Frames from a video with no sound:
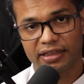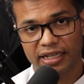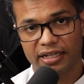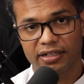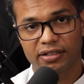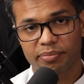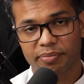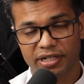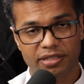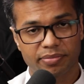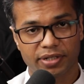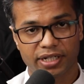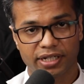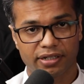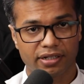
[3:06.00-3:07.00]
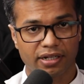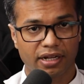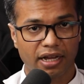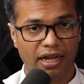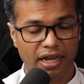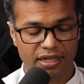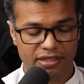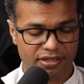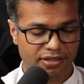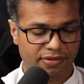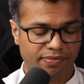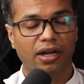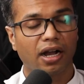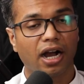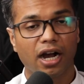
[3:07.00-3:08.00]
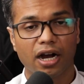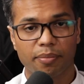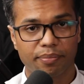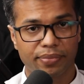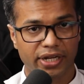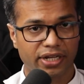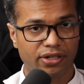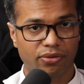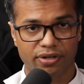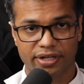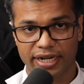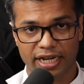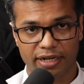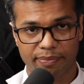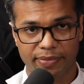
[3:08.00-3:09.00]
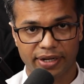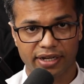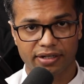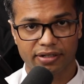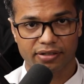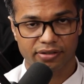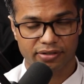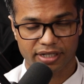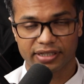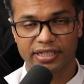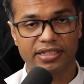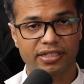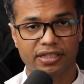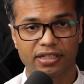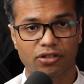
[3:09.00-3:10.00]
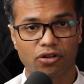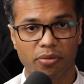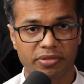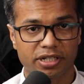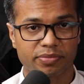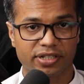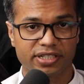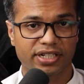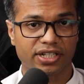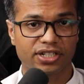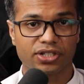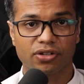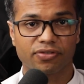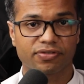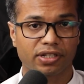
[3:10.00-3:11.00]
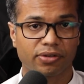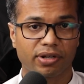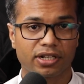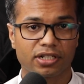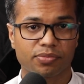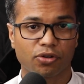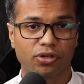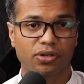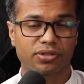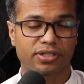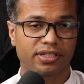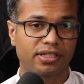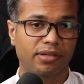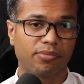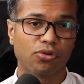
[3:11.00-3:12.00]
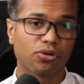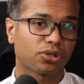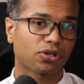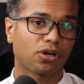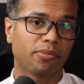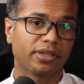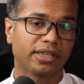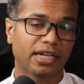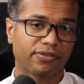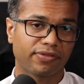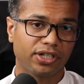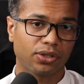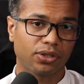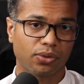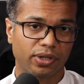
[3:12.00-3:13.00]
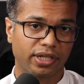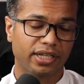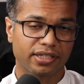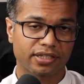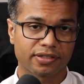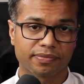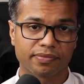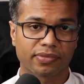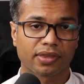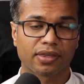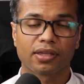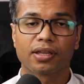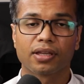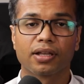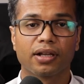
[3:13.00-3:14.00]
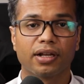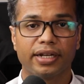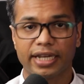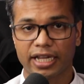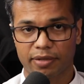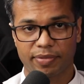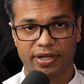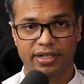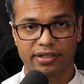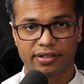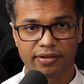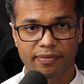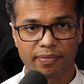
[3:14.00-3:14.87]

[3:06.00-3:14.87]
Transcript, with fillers: then precipitate as arm pain or neck pain. Okay, these are the commonest presentation of cervical spondylosis. The most common that we know is neck pain.